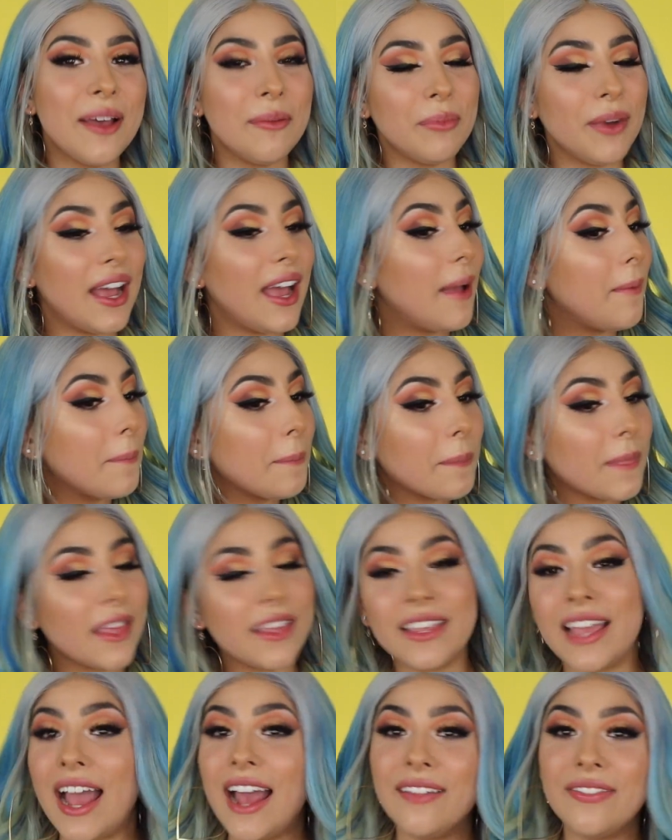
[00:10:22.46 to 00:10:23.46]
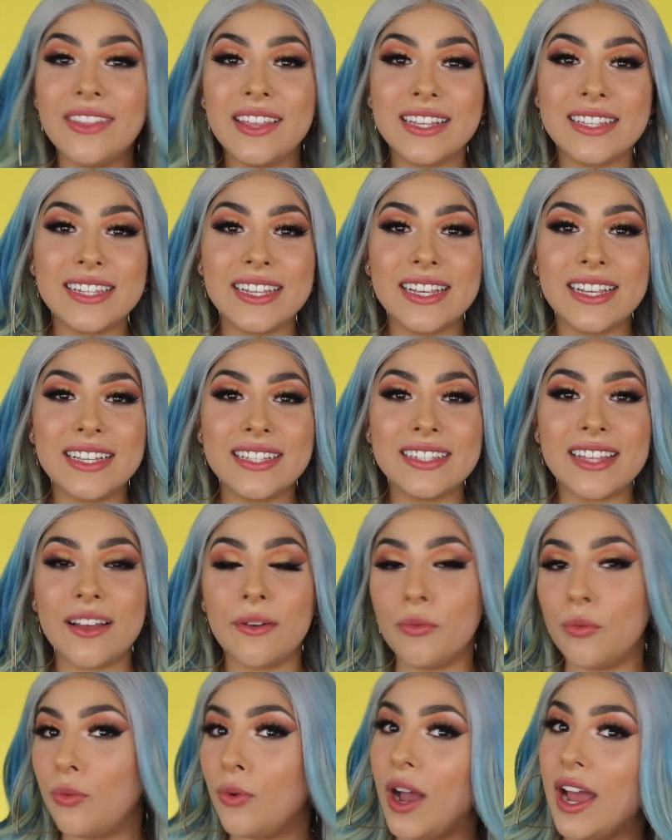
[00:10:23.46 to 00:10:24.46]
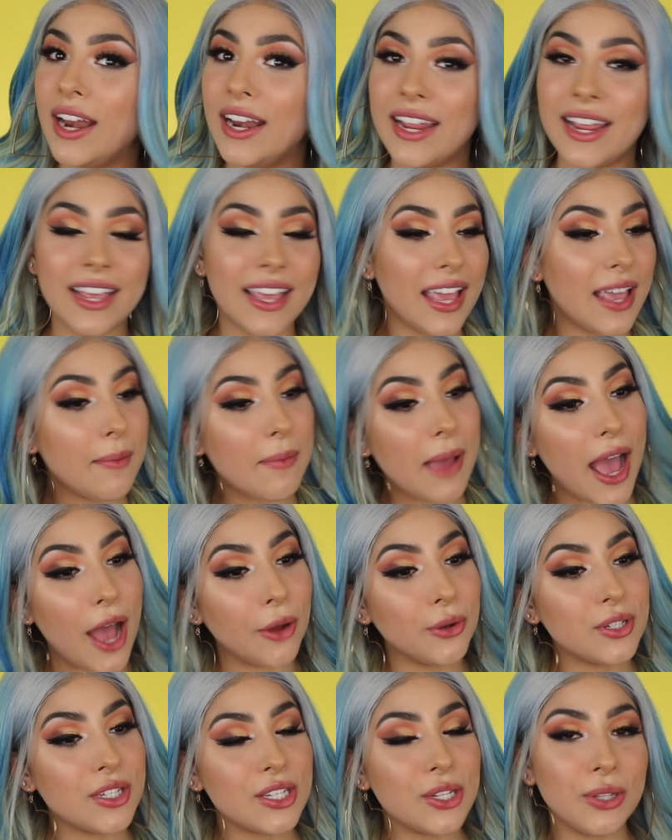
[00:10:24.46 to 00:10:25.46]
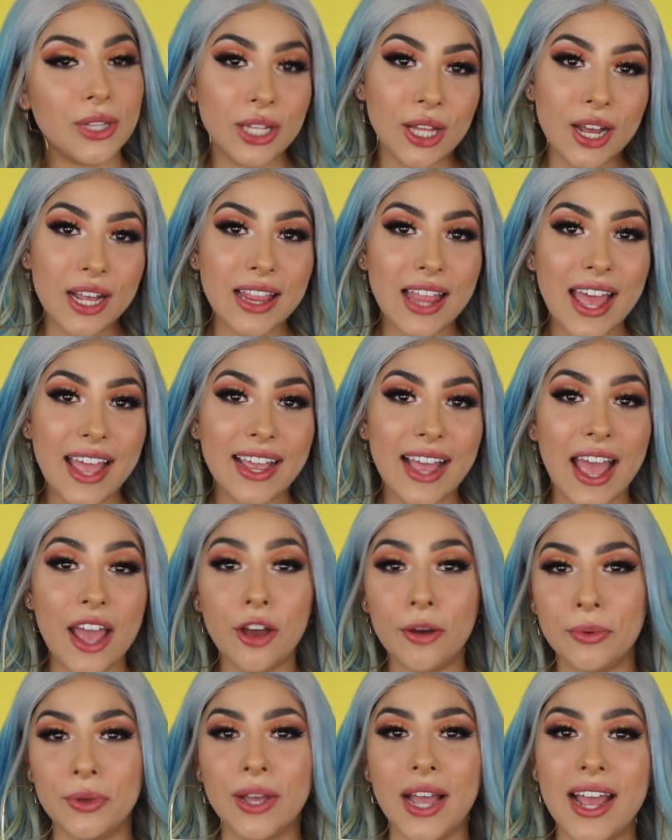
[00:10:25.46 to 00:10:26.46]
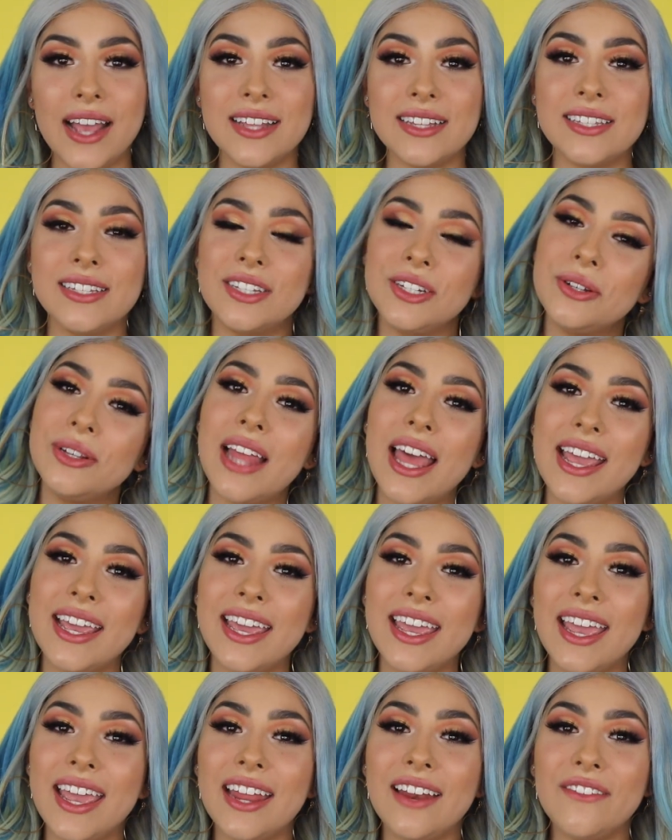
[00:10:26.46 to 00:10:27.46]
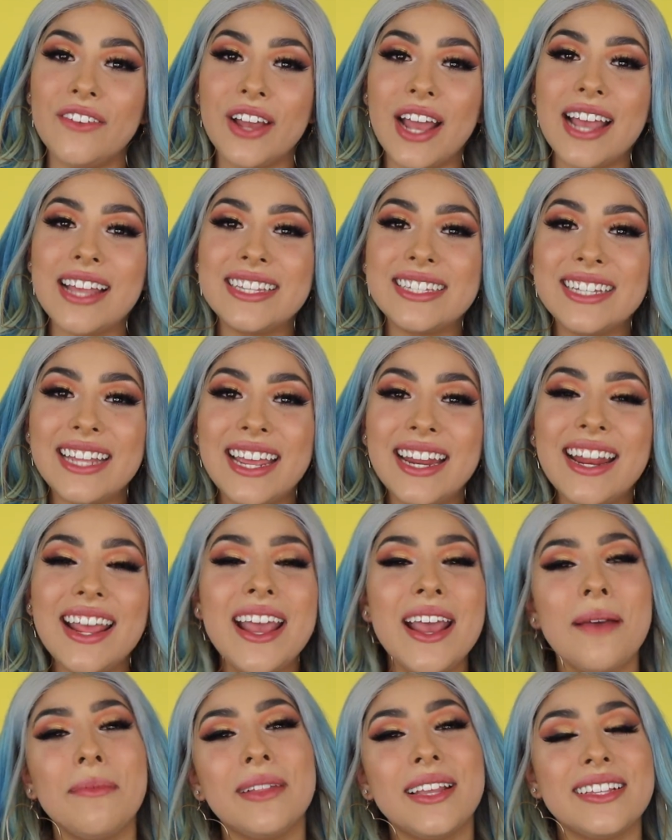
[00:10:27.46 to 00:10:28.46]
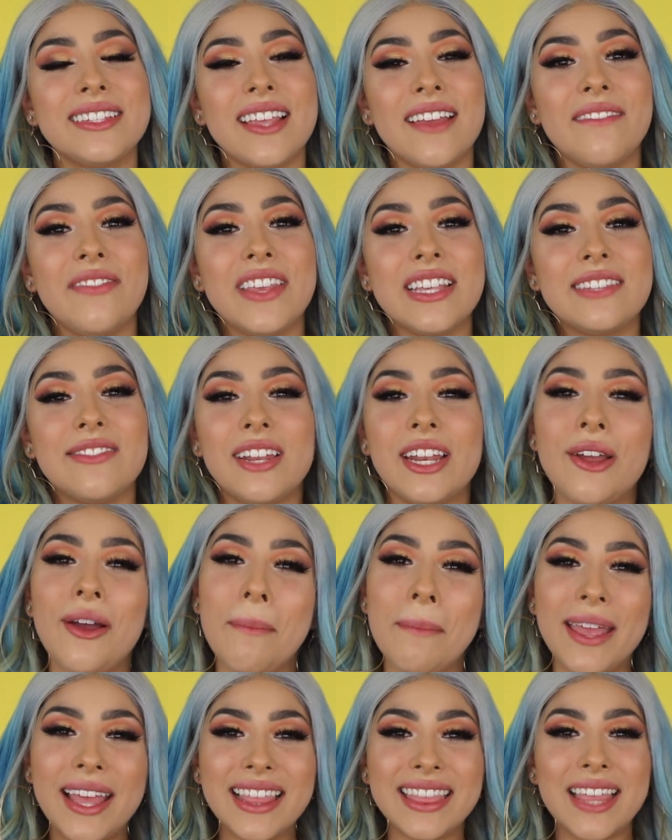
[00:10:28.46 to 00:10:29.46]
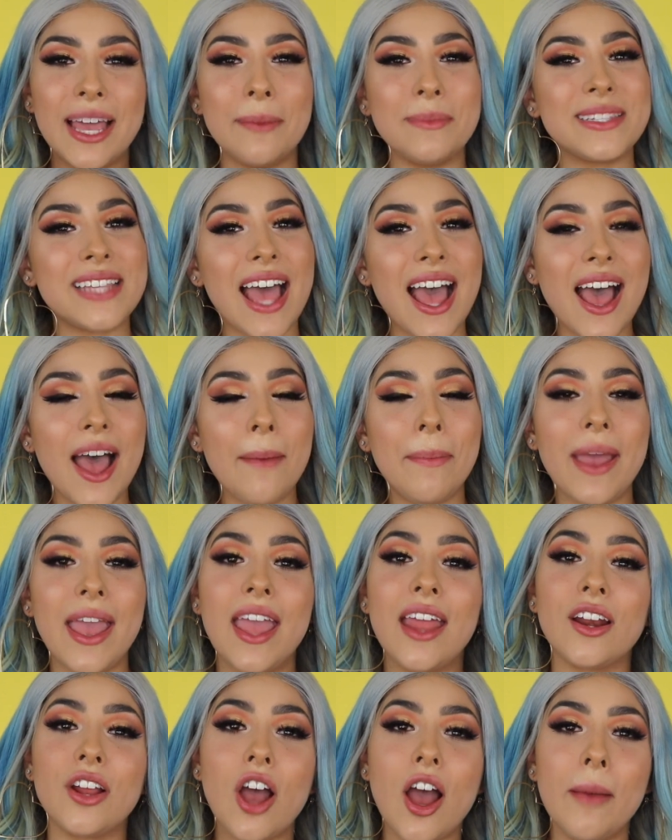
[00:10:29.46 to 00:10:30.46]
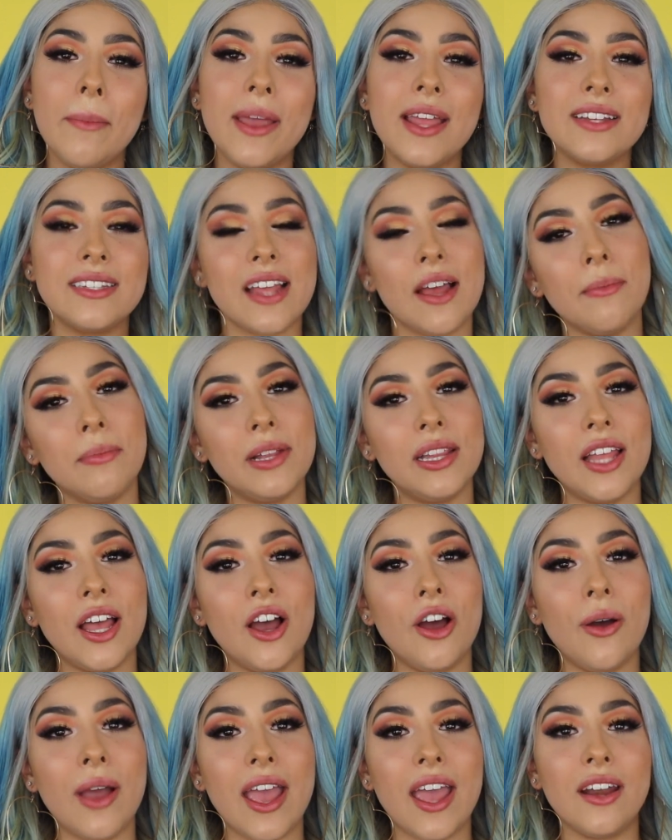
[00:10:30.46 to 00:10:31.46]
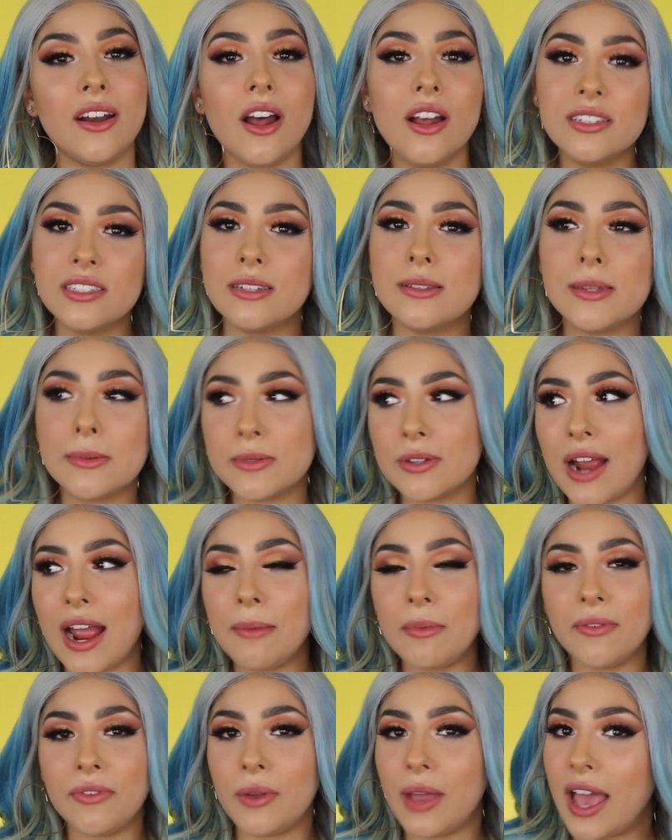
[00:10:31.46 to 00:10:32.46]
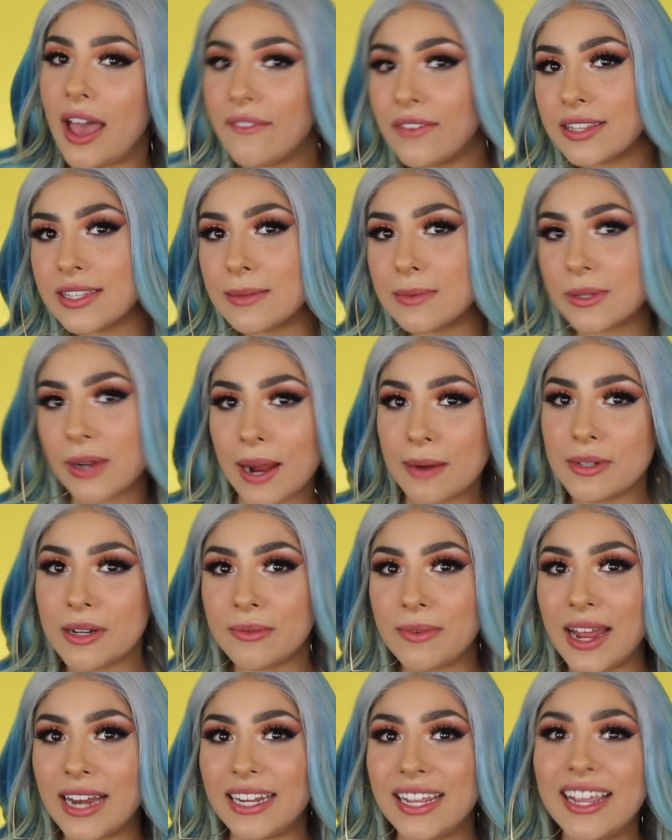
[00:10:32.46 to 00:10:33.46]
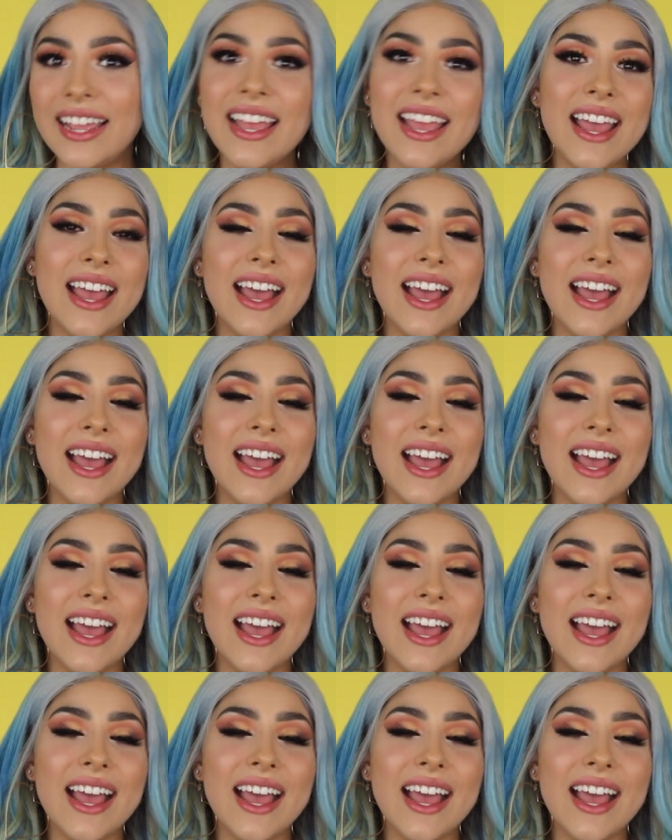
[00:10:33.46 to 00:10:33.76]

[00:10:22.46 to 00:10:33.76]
But yeah, this is what it came out to look like. I hope you guys do like it, and if you guys did, please give this video a big thumbs up and comment down below, and also subscribe if you haven't subscribed already.